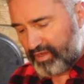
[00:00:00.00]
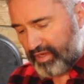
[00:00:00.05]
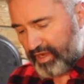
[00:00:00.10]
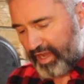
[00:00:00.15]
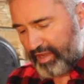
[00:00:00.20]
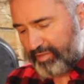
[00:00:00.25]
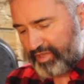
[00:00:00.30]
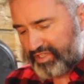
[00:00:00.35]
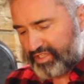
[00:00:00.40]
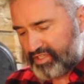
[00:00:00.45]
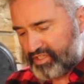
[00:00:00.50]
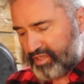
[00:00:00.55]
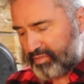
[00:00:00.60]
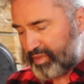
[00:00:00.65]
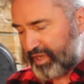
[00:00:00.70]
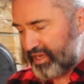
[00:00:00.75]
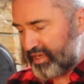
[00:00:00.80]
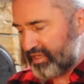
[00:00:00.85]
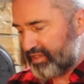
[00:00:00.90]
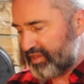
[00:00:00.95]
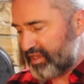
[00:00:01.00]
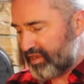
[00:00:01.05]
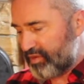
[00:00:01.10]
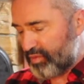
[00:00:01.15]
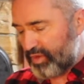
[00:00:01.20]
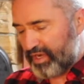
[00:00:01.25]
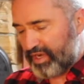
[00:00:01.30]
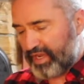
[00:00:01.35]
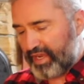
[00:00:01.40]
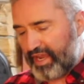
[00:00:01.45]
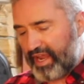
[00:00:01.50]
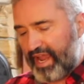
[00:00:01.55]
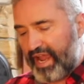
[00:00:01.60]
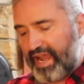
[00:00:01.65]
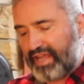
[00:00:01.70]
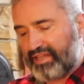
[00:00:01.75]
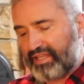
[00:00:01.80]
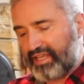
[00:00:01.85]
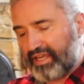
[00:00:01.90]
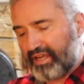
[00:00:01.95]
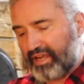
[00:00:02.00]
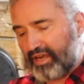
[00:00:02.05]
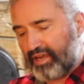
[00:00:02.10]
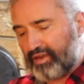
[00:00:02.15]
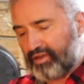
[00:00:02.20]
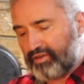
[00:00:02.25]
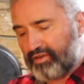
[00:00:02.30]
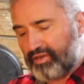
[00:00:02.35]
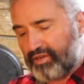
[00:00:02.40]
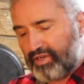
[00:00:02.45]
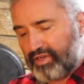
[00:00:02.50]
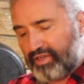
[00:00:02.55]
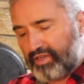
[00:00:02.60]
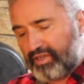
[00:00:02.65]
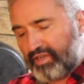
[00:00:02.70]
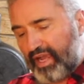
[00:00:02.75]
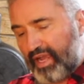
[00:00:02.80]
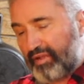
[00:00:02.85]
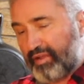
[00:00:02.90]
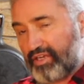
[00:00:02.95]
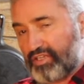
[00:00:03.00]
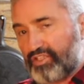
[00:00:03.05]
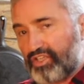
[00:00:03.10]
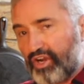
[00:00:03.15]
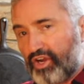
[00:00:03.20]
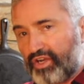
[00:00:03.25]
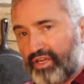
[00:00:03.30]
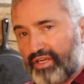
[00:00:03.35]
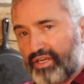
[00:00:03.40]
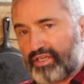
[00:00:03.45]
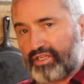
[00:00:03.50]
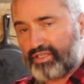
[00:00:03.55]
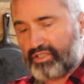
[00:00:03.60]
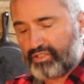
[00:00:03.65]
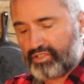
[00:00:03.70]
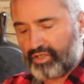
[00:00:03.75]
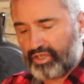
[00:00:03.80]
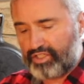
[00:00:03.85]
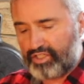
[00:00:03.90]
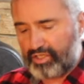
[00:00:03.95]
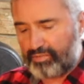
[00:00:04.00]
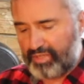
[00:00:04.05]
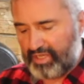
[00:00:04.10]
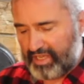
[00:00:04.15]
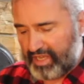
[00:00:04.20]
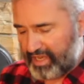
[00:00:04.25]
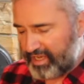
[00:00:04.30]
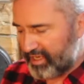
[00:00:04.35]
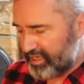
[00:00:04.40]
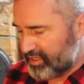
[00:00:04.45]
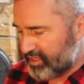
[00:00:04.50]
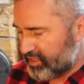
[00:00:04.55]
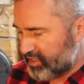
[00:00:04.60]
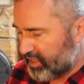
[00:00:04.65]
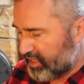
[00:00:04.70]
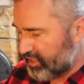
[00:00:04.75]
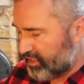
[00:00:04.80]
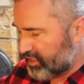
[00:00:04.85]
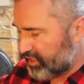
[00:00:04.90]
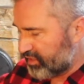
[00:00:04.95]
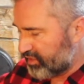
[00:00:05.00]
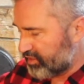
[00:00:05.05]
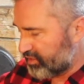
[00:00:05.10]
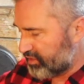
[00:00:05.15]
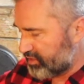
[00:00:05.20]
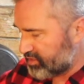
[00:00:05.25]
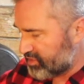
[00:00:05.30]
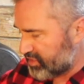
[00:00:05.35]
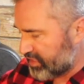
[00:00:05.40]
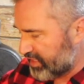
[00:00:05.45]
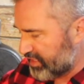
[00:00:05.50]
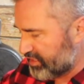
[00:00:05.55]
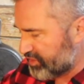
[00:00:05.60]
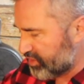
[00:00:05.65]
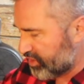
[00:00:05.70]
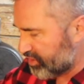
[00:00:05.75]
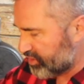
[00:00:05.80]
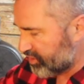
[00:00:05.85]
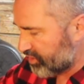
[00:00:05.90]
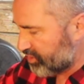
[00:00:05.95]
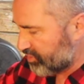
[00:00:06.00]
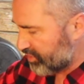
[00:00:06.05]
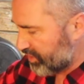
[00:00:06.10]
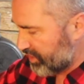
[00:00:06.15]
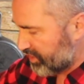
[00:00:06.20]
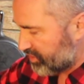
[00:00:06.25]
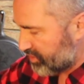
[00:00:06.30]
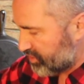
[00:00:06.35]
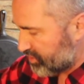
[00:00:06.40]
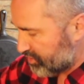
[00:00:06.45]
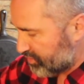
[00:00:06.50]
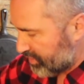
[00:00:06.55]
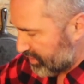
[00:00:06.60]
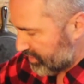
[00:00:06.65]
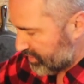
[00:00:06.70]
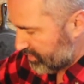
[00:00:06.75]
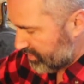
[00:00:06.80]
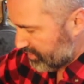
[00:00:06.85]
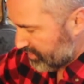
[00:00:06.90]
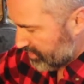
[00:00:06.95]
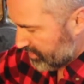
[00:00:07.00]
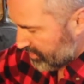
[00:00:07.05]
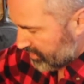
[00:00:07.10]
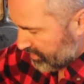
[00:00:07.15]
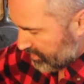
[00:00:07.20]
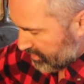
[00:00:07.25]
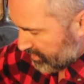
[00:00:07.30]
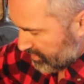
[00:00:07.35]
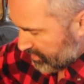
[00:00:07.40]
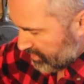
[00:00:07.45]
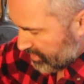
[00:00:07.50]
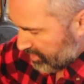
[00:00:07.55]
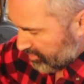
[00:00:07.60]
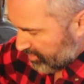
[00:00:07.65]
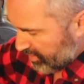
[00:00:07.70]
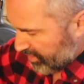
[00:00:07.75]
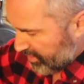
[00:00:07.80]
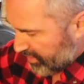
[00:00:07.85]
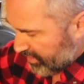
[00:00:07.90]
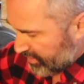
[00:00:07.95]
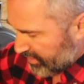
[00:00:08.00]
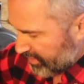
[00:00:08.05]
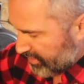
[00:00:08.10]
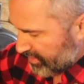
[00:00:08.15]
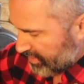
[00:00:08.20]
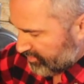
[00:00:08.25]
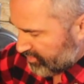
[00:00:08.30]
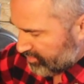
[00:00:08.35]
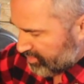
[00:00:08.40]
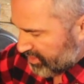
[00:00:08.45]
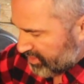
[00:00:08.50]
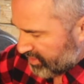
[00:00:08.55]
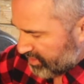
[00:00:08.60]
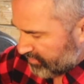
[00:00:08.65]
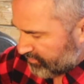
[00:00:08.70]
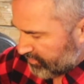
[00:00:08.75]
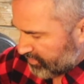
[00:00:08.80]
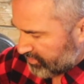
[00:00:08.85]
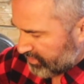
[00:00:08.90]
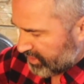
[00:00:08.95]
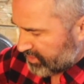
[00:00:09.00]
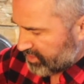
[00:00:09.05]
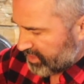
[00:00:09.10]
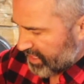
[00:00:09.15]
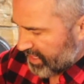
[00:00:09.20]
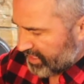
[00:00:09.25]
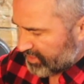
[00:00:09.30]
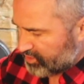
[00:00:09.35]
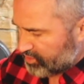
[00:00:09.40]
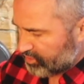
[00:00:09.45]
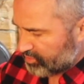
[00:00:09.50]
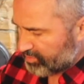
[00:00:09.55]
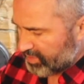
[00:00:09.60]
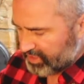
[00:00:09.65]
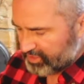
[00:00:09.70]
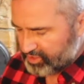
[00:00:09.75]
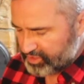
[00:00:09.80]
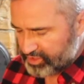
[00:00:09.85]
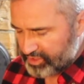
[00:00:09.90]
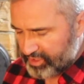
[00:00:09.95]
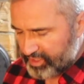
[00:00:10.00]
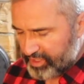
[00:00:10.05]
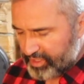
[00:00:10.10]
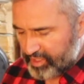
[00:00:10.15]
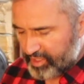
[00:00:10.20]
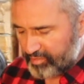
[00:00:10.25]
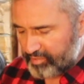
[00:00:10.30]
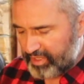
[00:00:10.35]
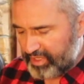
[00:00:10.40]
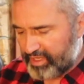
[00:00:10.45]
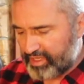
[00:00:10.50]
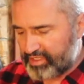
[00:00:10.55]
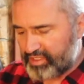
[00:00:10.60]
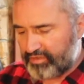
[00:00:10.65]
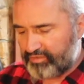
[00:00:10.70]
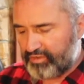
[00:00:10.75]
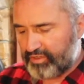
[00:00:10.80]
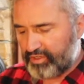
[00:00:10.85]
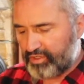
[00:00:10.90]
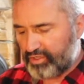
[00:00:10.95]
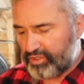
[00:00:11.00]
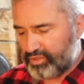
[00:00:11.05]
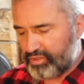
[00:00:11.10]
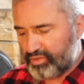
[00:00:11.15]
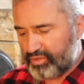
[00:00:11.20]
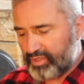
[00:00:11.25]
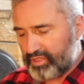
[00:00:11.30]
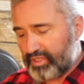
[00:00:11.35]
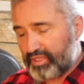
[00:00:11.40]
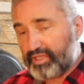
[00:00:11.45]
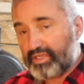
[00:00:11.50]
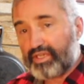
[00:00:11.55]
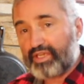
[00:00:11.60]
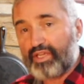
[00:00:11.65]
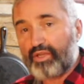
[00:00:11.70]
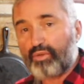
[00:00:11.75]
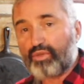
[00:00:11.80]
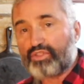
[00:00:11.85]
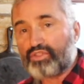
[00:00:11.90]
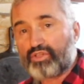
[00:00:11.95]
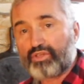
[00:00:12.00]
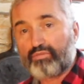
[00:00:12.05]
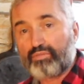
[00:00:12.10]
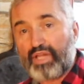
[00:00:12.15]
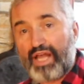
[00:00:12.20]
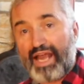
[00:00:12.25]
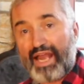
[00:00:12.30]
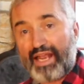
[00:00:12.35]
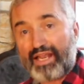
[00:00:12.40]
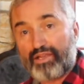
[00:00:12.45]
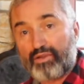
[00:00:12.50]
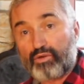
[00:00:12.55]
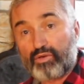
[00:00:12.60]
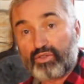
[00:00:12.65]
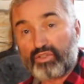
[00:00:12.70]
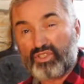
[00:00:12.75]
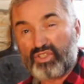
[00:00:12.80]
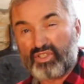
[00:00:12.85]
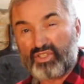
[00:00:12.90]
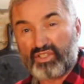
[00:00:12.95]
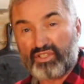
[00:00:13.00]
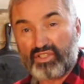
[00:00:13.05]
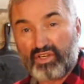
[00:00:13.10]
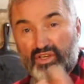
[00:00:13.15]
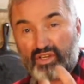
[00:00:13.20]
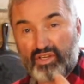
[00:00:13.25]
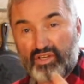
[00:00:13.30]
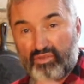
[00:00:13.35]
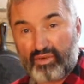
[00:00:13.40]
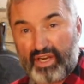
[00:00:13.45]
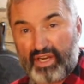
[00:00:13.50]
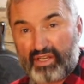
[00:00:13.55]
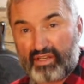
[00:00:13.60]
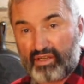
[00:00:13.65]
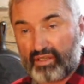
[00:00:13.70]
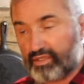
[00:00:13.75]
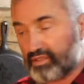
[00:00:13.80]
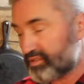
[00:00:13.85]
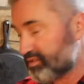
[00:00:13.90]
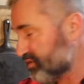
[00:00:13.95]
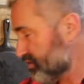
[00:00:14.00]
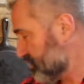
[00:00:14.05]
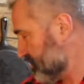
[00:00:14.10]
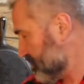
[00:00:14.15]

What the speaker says: I'm anticipating that when I add the iron, I'm going to darken it, so I should be getting a slightly darker green to it. But again, you have to be careful not to add too much, because if you do, it will turn black or it'll turn a dark gray color.